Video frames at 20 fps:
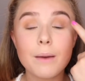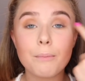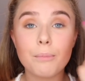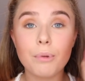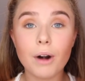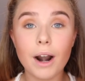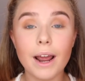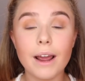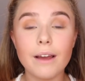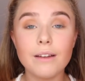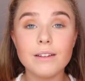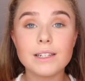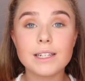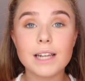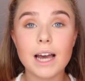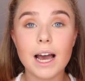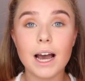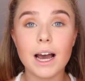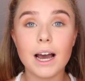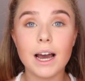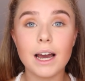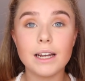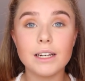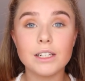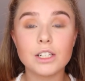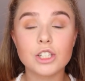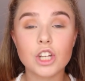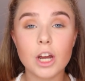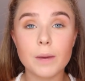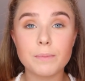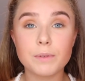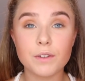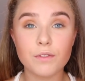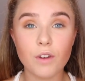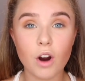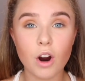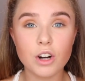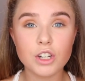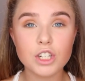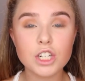browns and types of
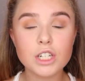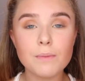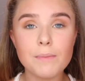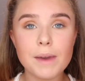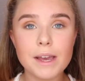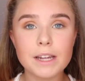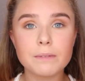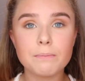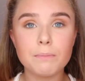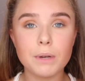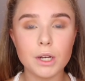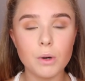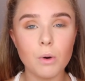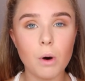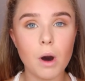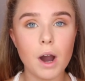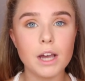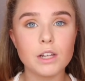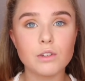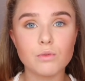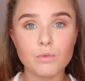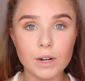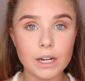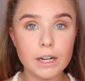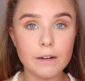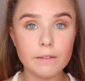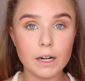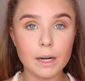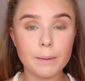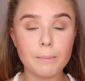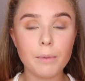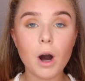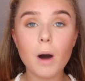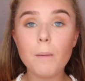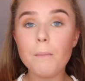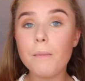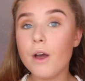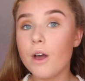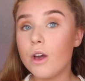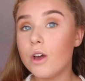oranges makes blue eyes really, really
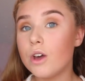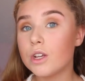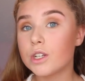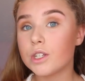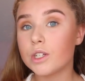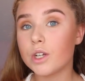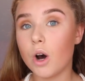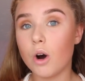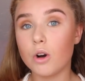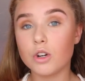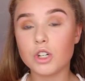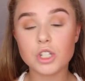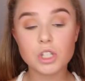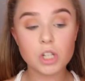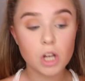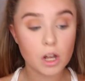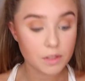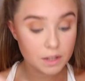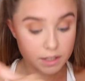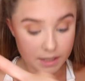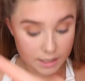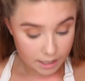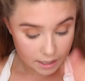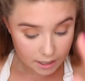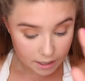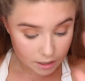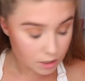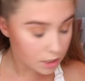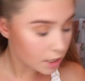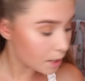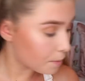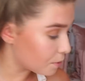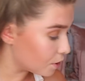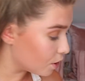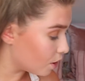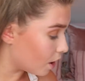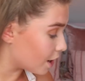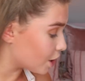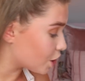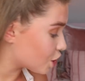pop. So just thought that's like a little tip
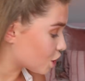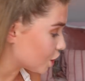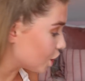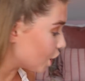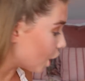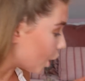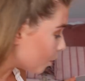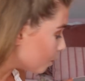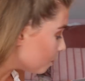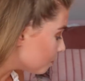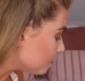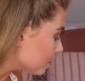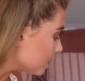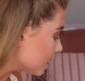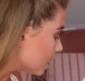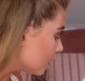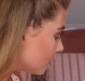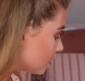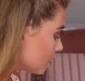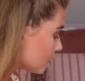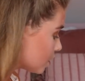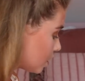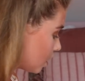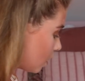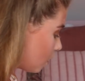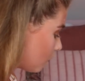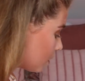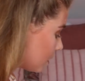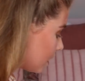you guys should know. So